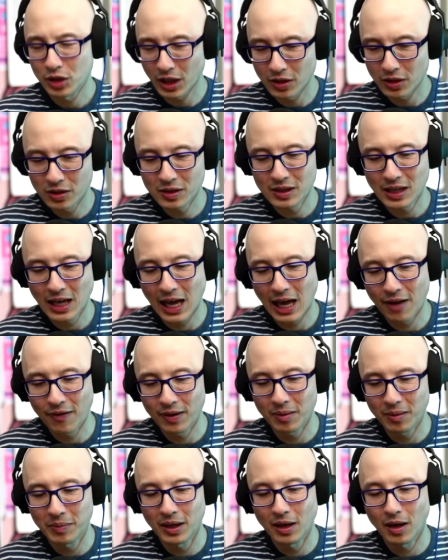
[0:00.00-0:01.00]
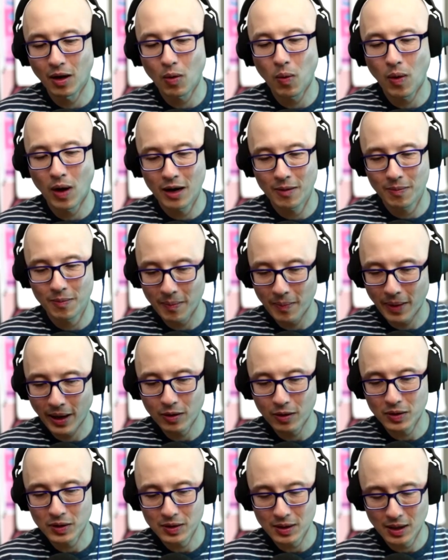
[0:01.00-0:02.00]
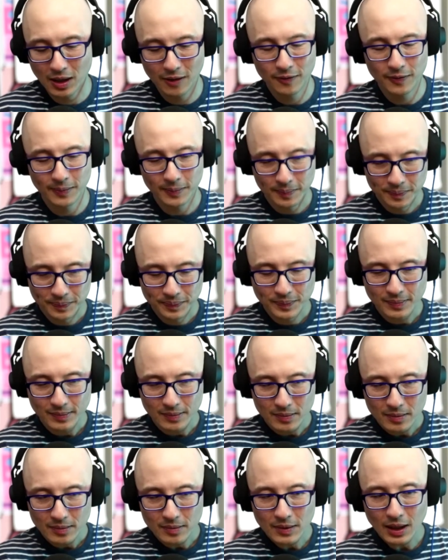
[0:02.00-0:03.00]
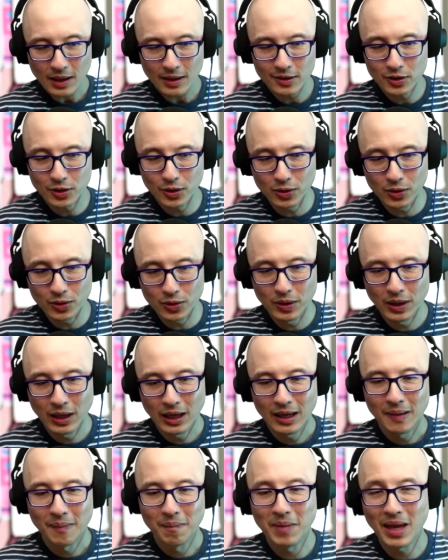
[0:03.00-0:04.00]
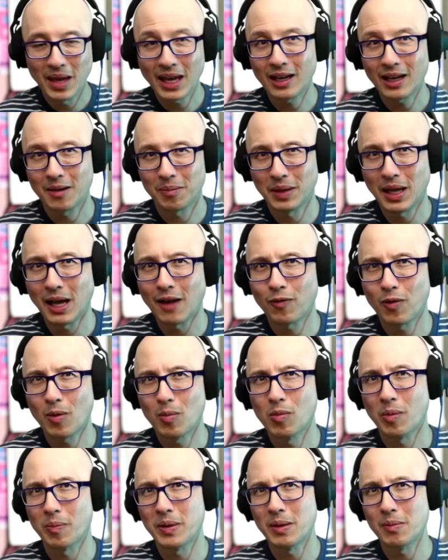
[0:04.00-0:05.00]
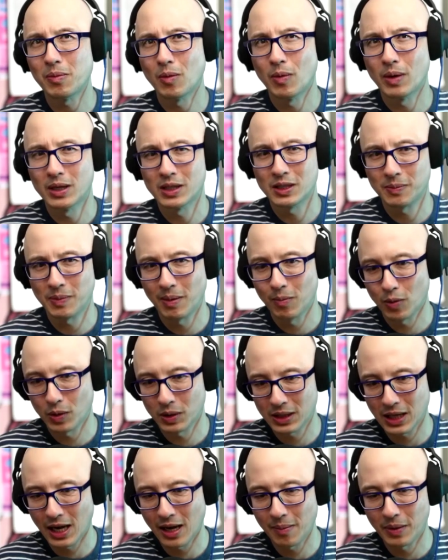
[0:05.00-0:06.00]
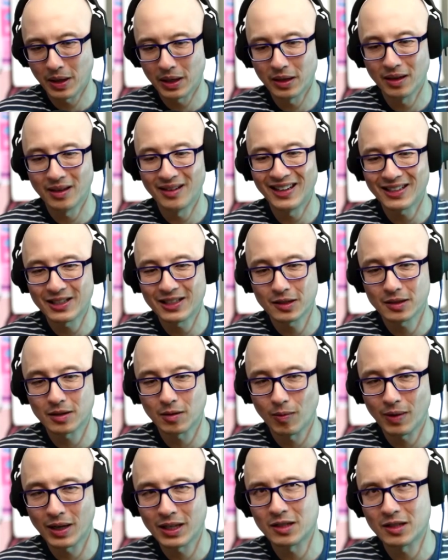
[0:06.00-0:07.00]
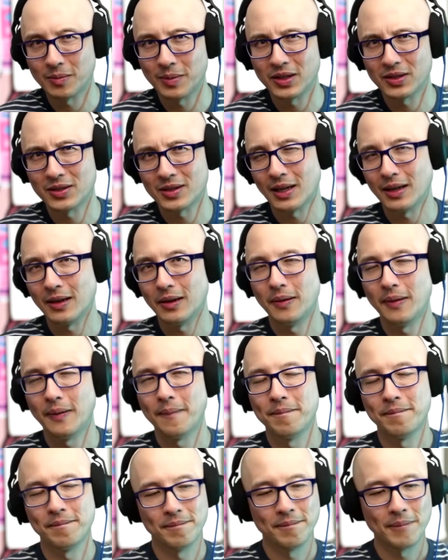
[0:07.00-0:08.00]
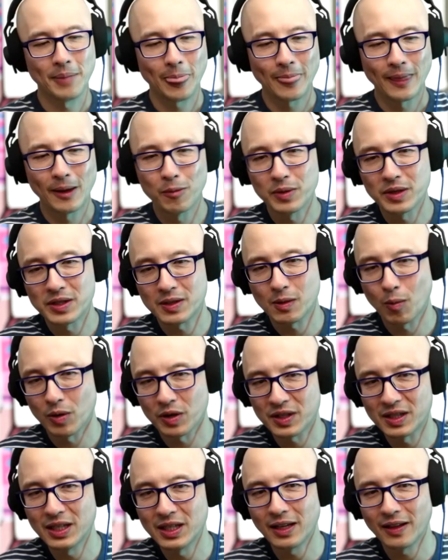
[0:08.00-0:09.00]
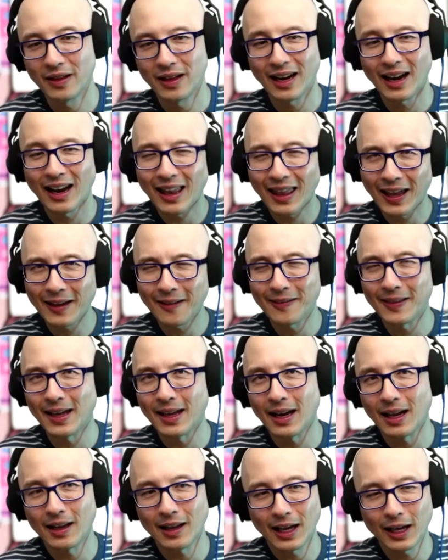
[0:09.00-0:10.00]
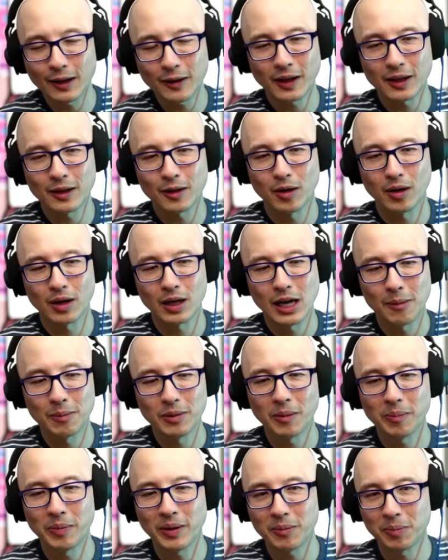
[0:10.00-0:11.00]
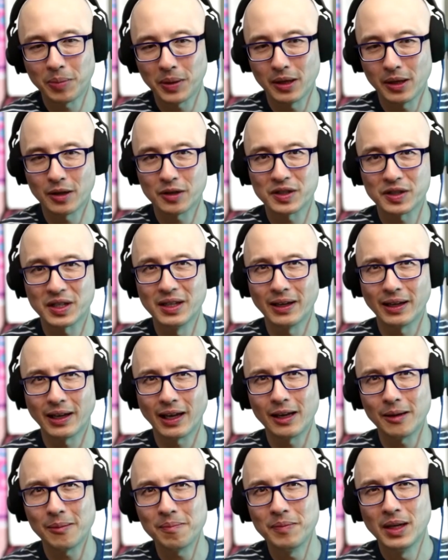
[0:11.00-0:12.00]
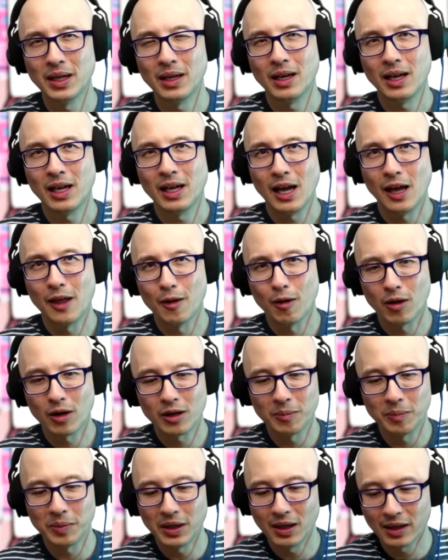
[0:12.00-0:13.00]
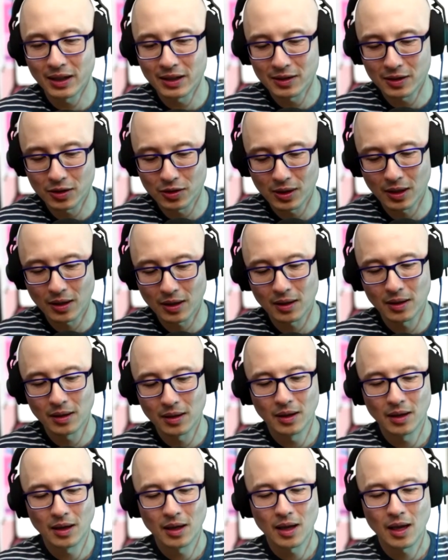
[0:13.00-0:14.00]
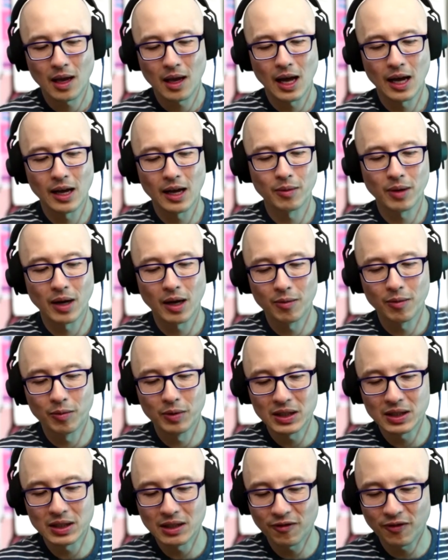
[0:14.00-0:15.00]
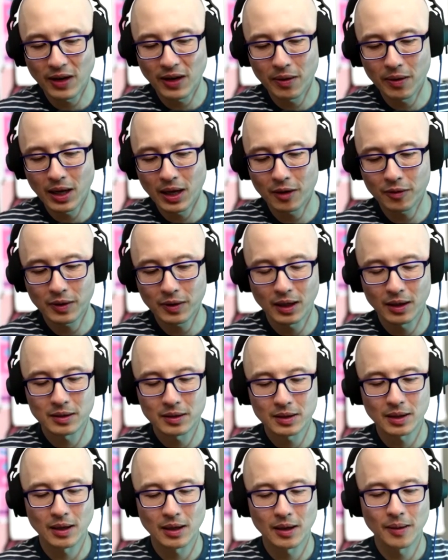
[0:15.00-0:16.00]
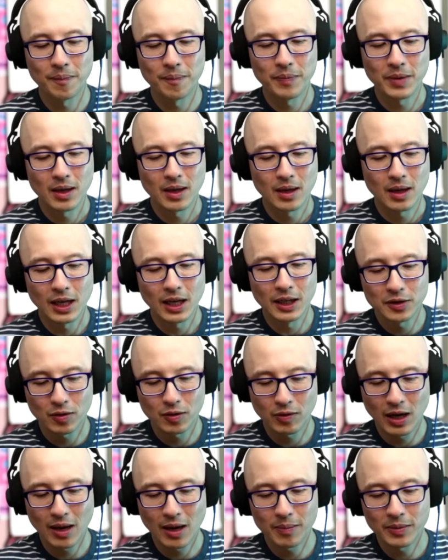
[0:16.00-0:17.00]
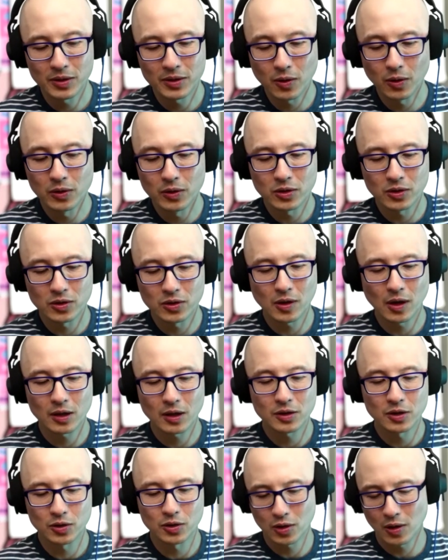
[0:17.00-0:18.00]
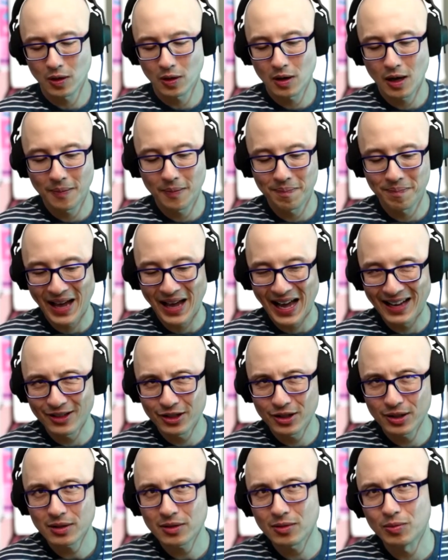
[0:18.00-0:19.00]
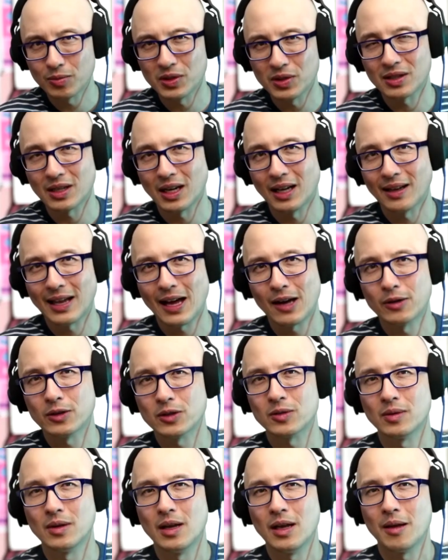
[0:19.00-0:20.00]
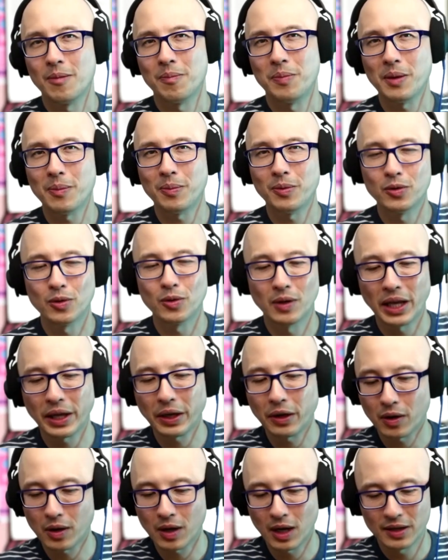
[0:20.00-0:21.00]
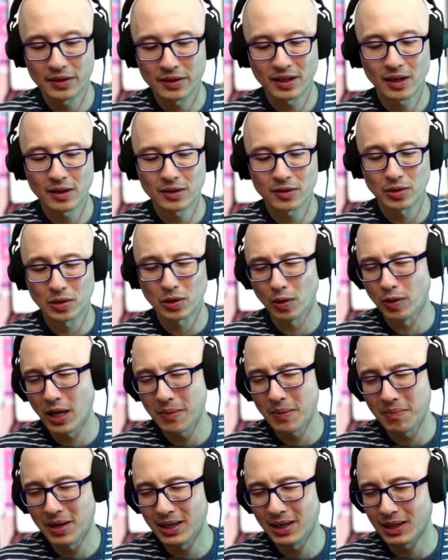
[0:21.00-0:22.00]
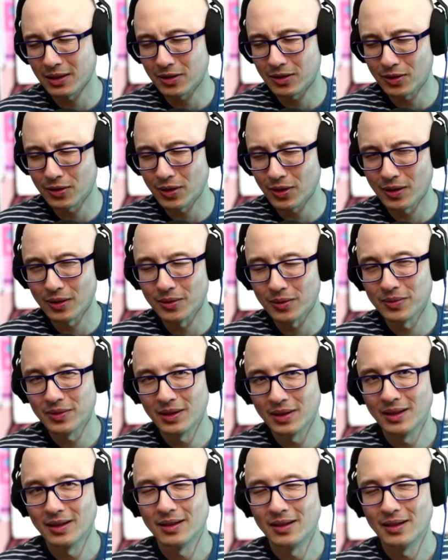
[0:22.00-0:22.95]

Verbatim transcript: changes, having been acquired by Microsoft, to make it a platform where people want to spend more time on, not just a resume site. And we're seeing that. I like that. I like that there are a couple of big players in the game and they're all competing against each other. I recently found out that Instagram is going to start to turn on badges, which allows people who like your content to donate money to you.